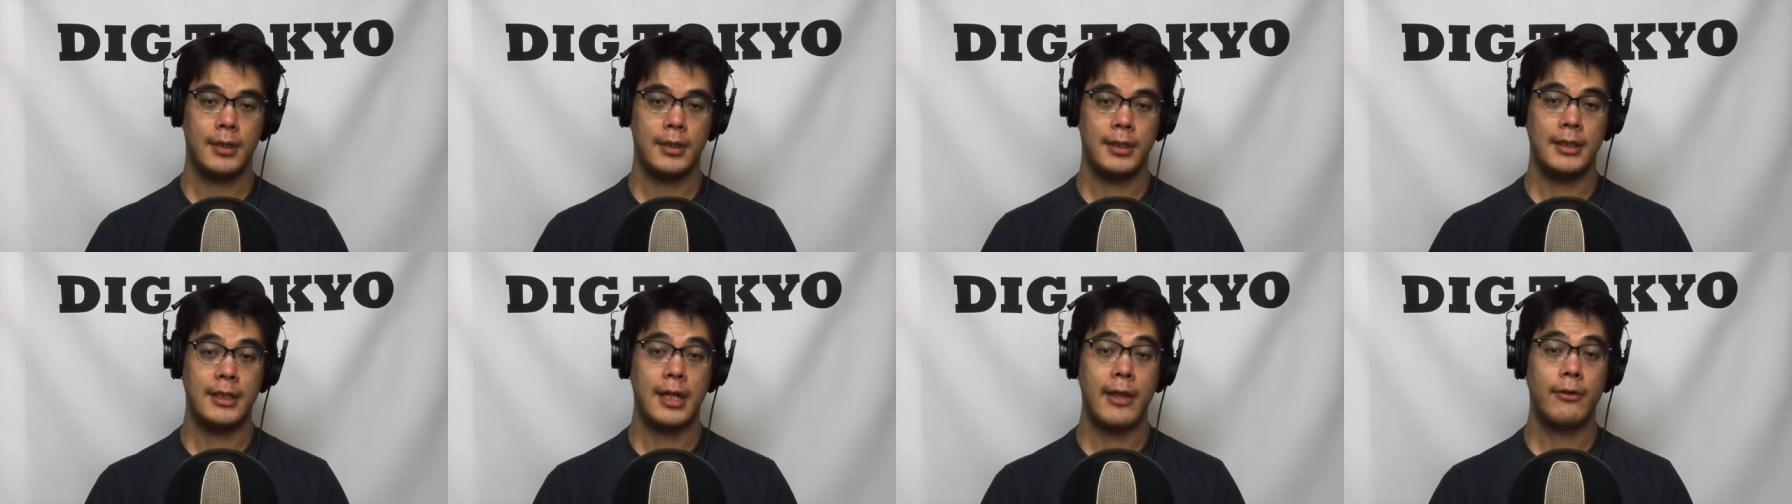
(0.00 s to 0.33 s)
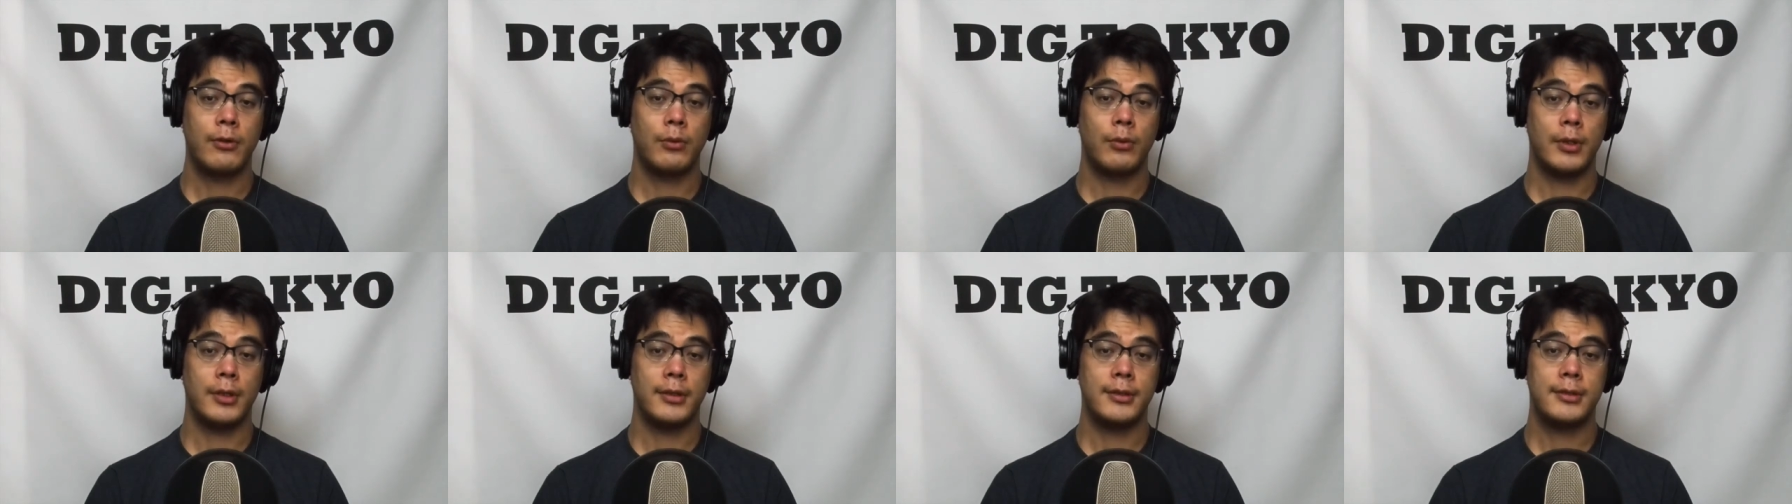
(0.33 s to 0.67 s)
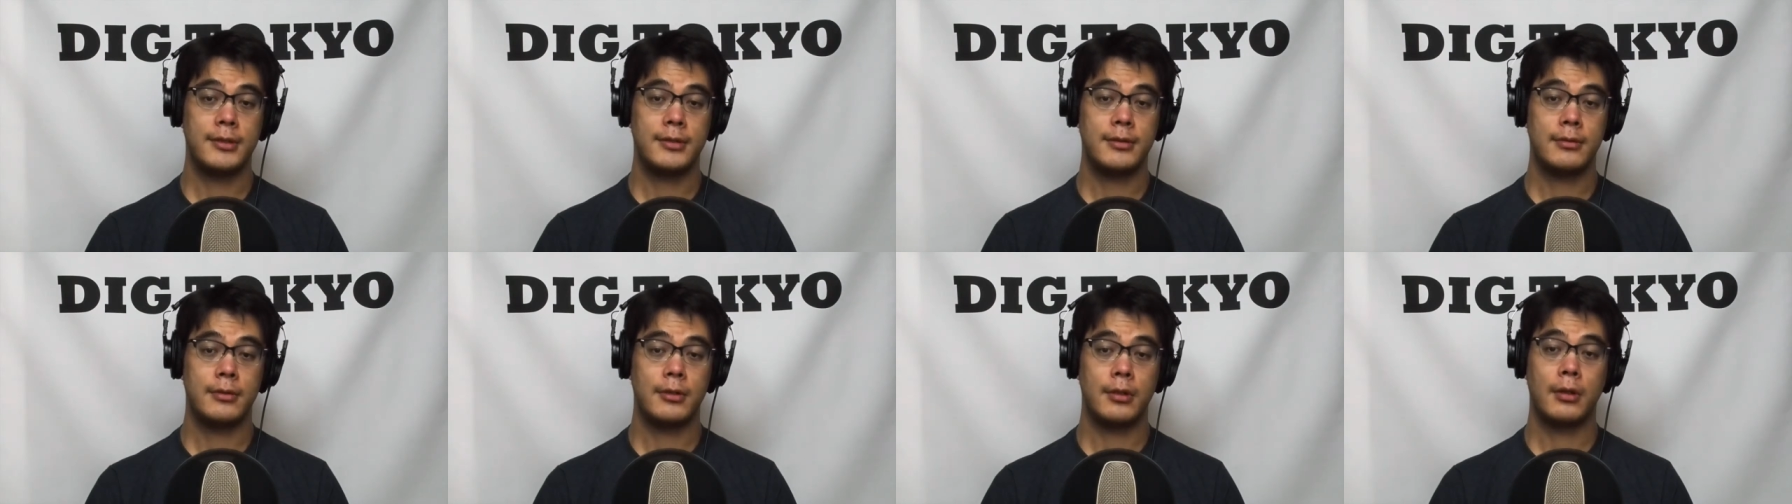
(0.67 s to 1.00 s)
In other
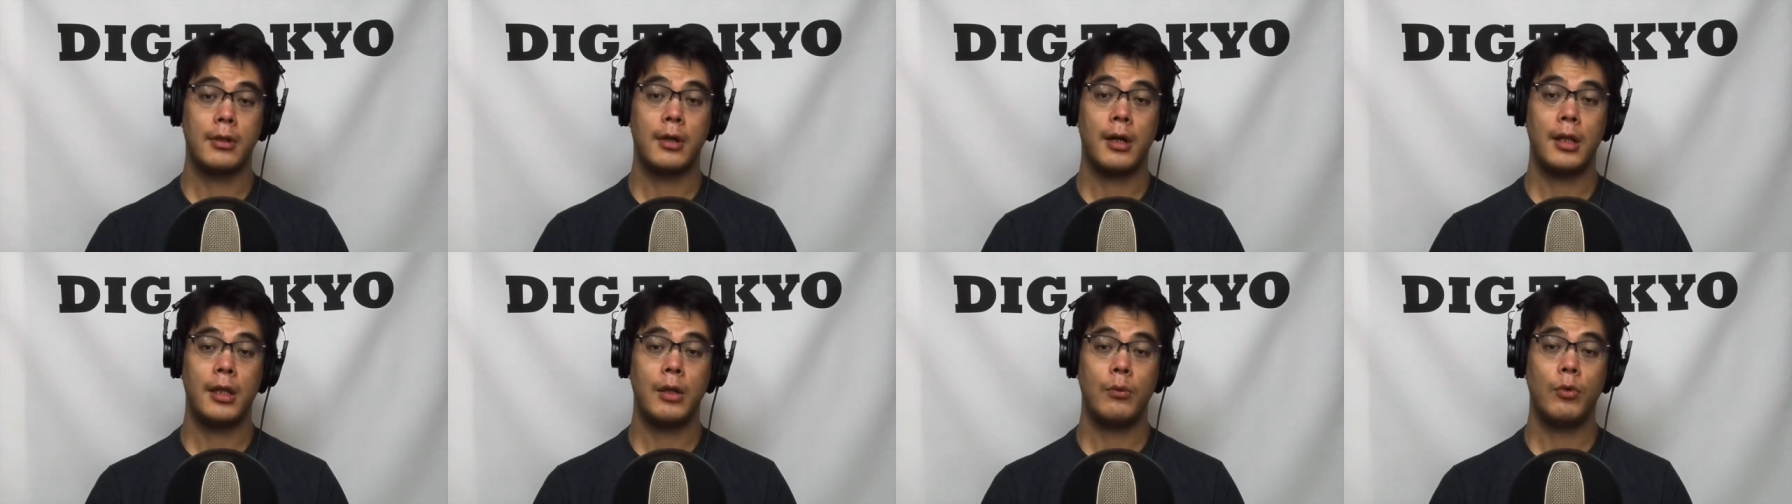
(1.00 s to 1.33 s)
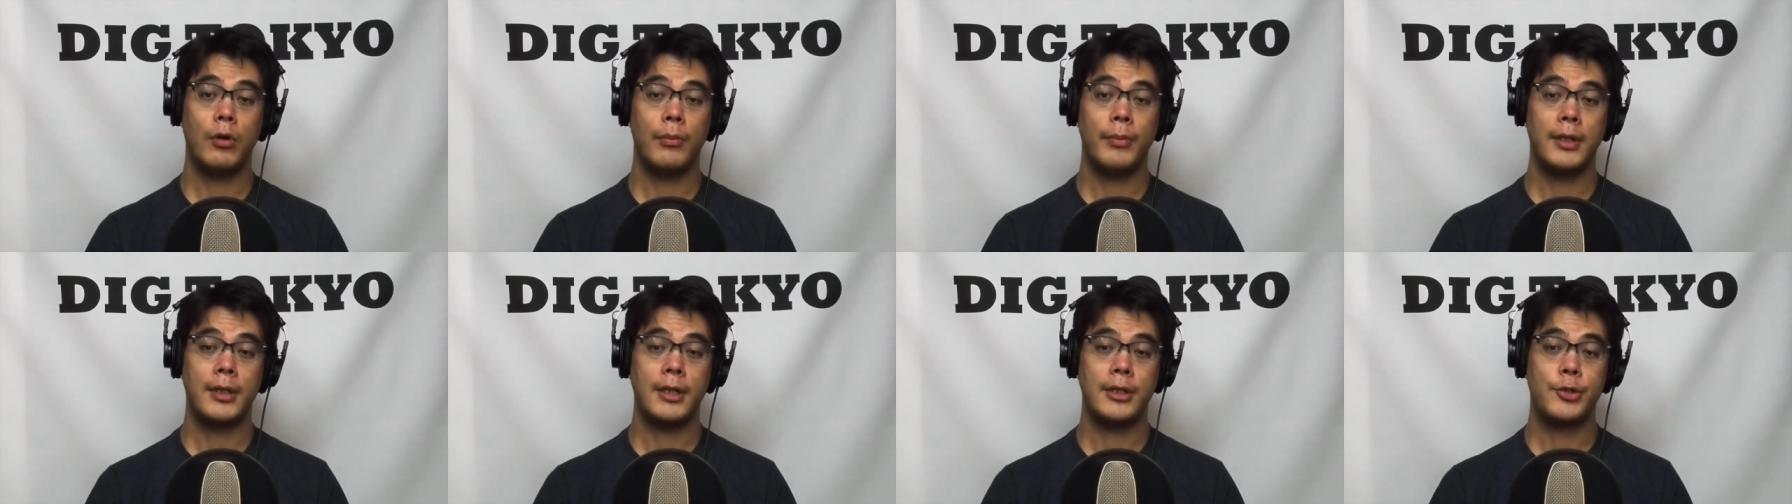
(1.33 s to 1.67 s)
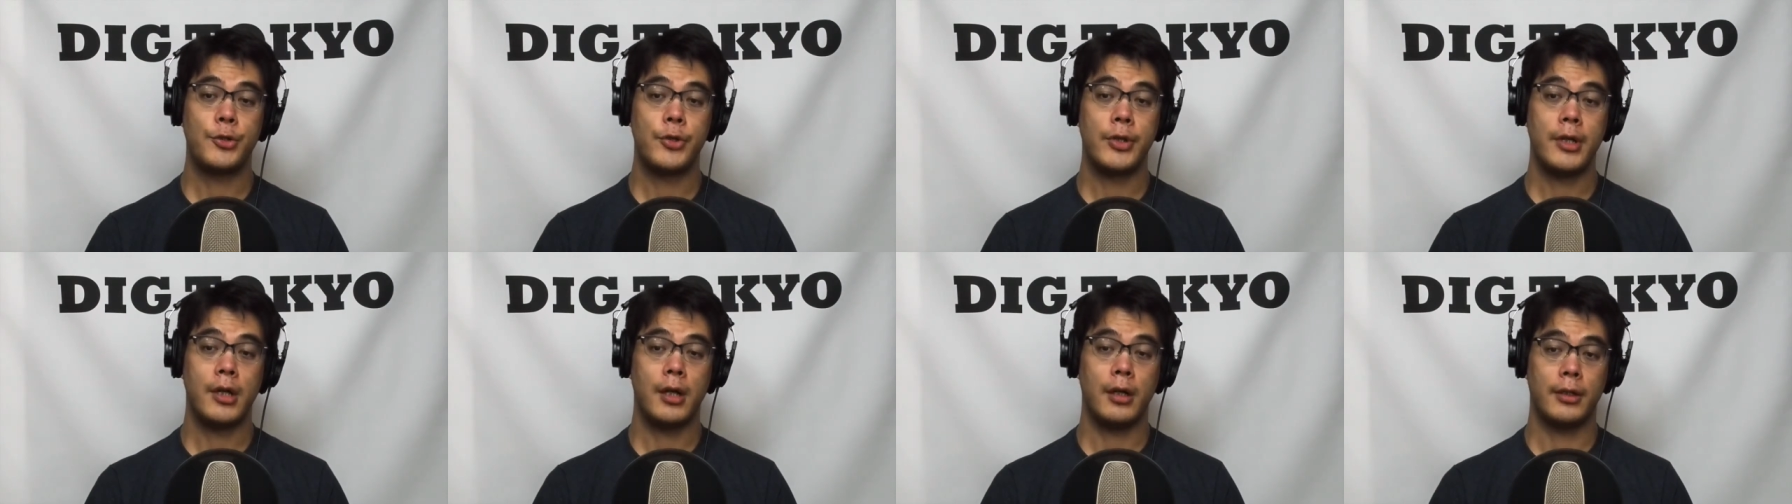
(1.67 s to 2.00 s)
words, to call a woman a
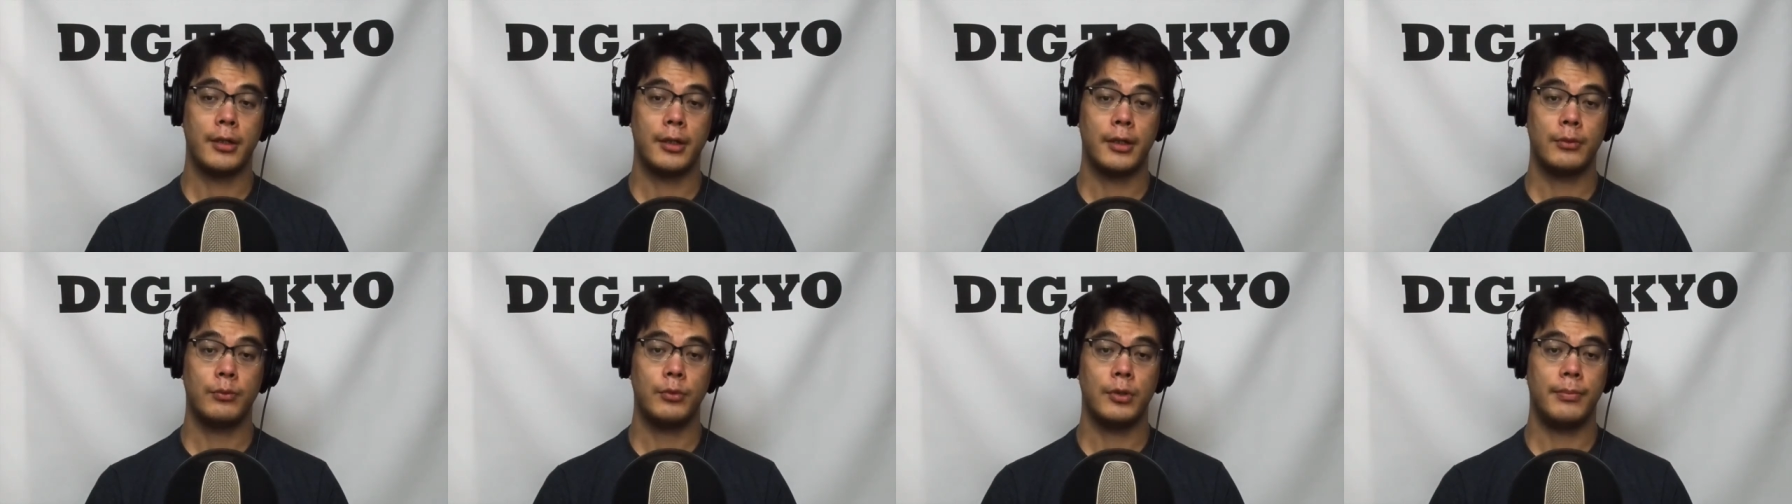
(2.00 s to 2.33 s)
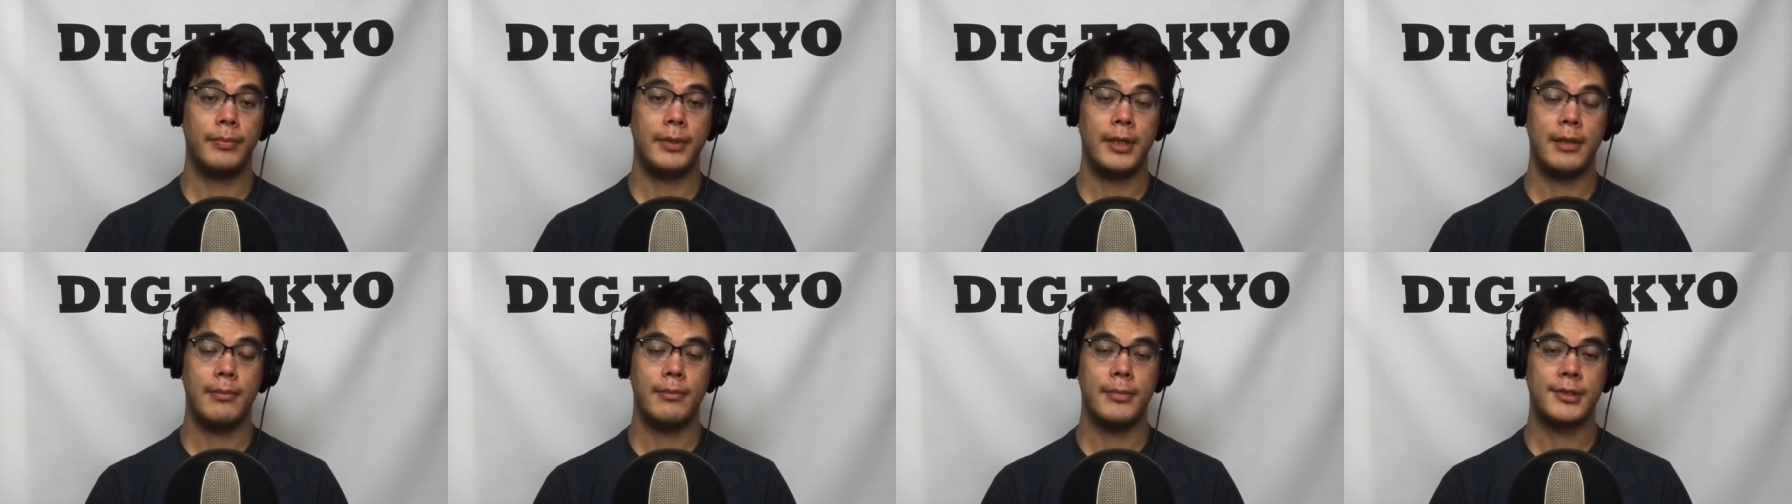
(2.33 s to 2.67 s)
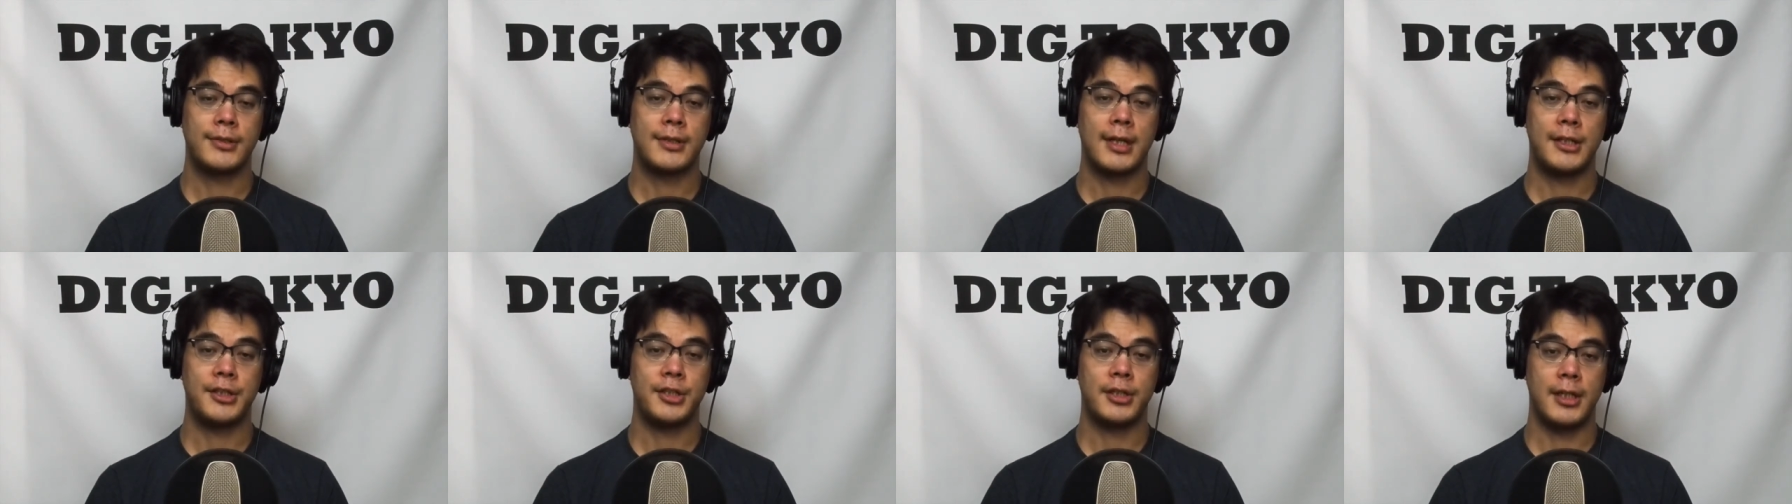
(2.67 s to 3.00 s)
tree hugger would be
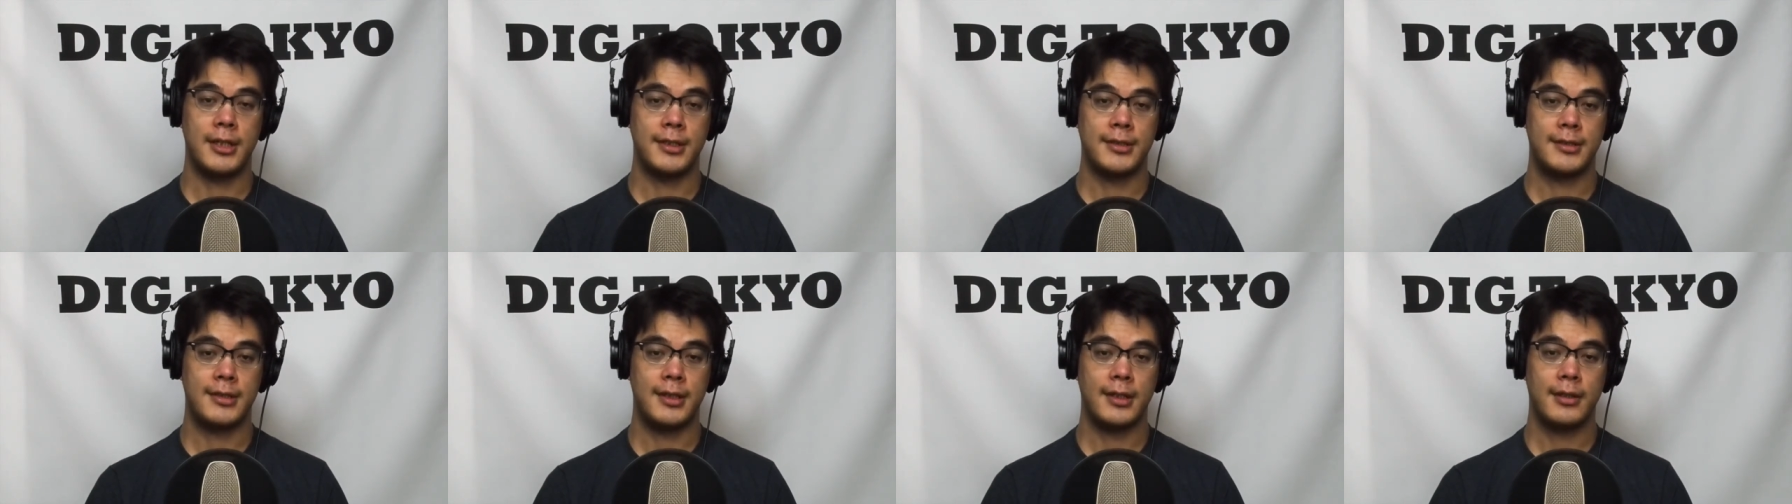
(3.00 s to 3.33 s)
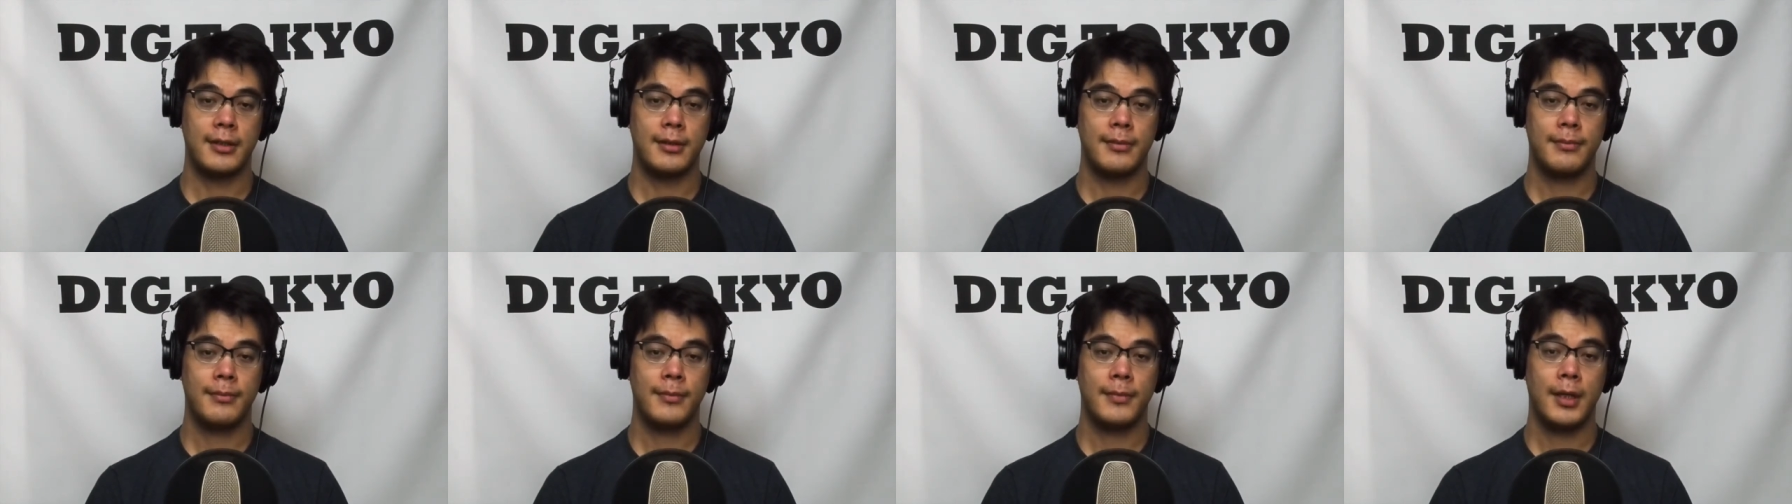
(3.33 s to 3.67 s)
misogynistic,